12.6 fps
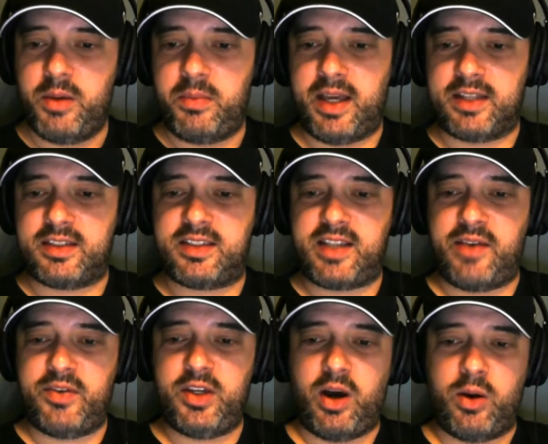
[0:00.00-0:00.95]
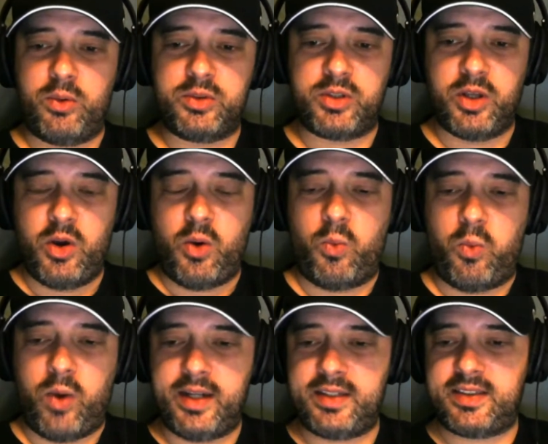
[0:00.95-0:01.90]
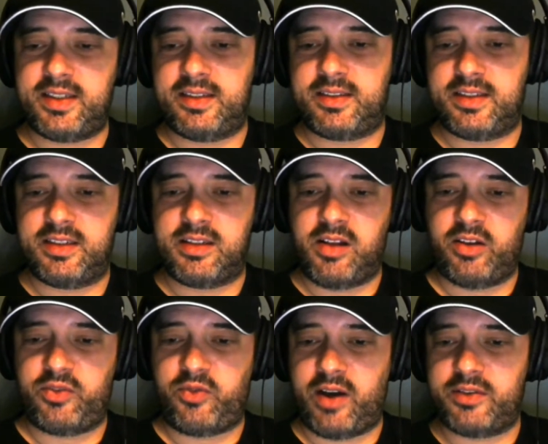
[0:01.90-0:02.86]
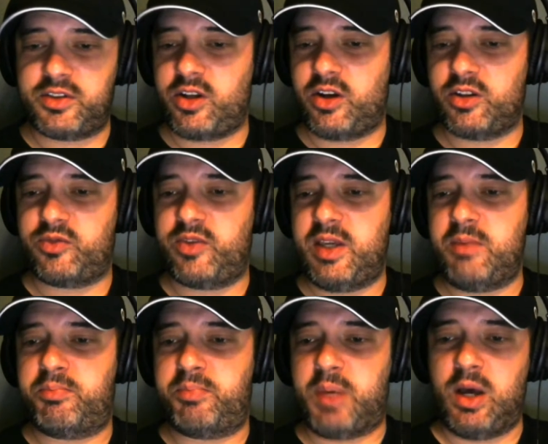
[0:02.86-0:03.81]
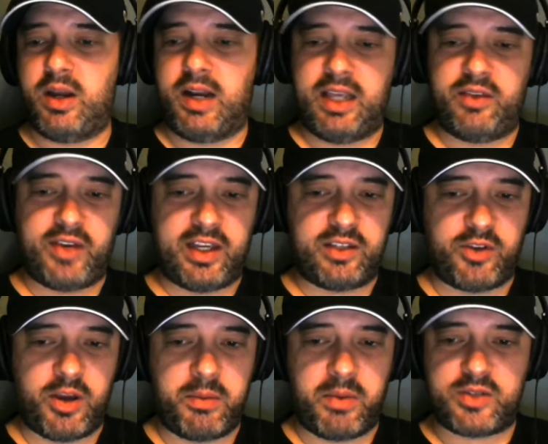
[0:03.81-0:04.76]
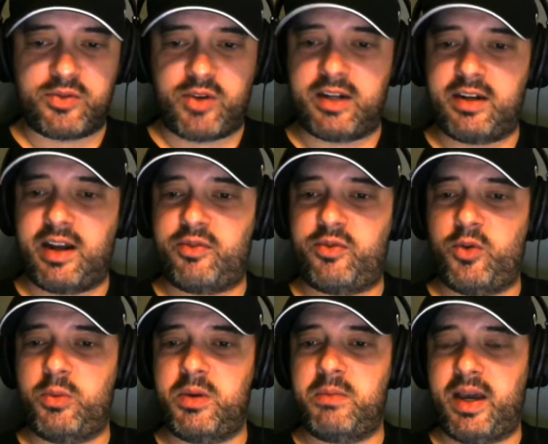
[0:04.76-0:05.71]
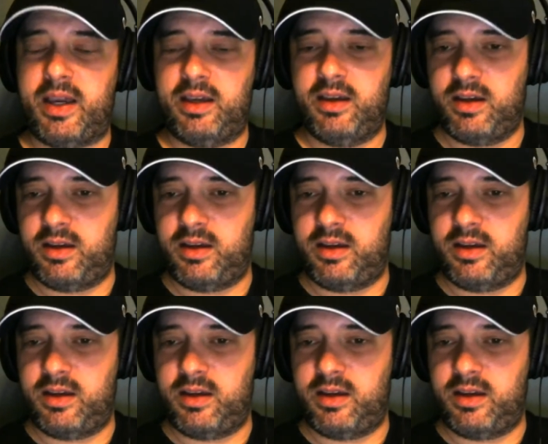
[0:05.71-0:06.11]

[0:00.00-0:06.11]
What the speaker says: He has 7 goals, 1 assist in his last 5 starts for Burnley. Thanks very much for adding that for me, mate.